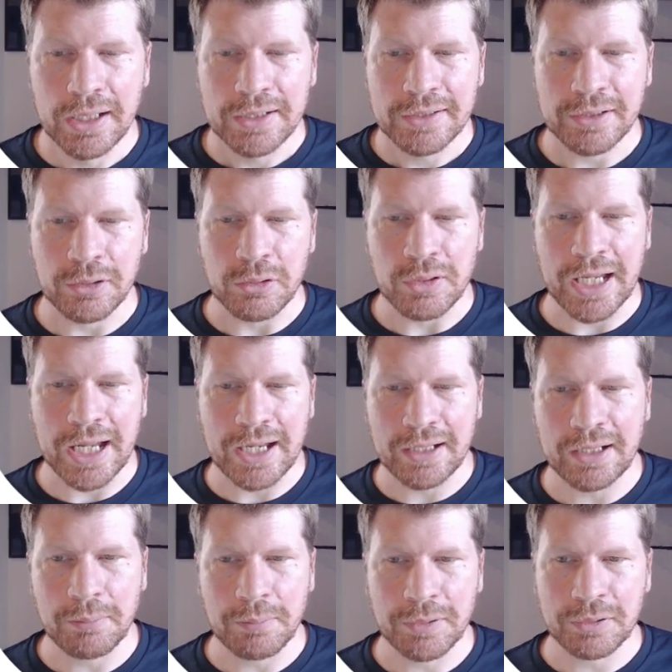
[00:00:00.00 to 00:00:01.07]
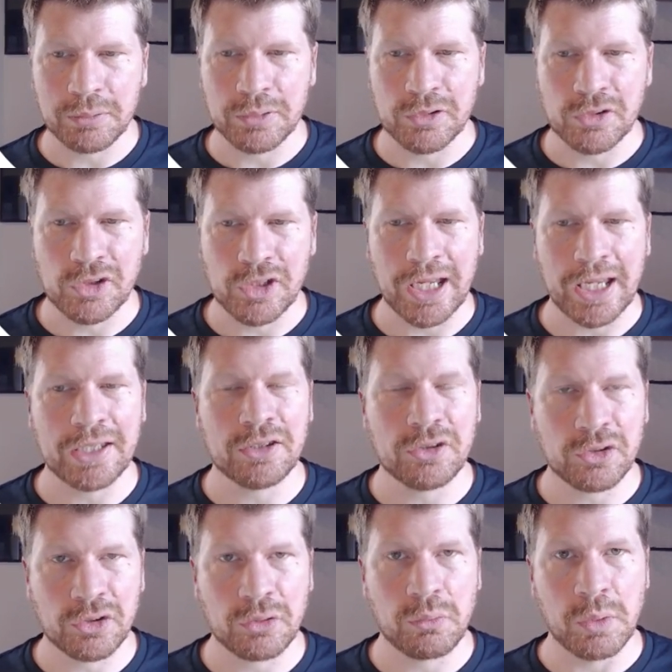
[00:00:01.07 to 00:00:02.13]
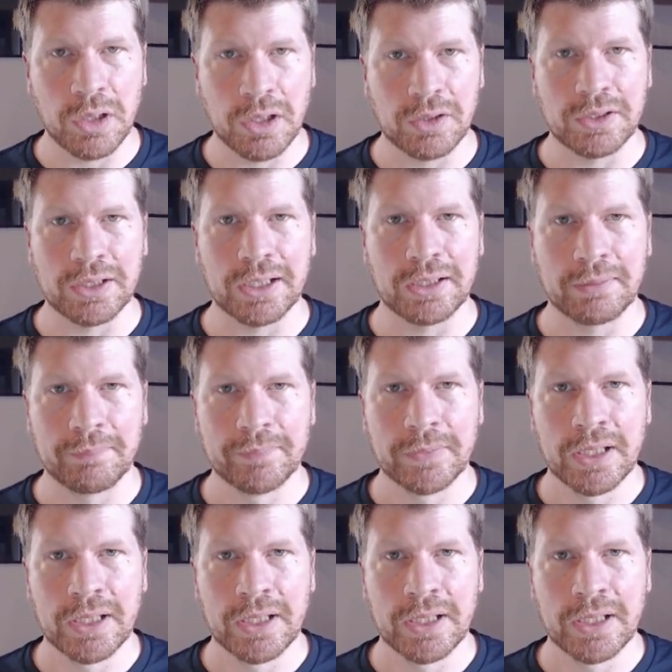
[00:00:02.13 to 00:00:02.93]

So you can come through and change the wording.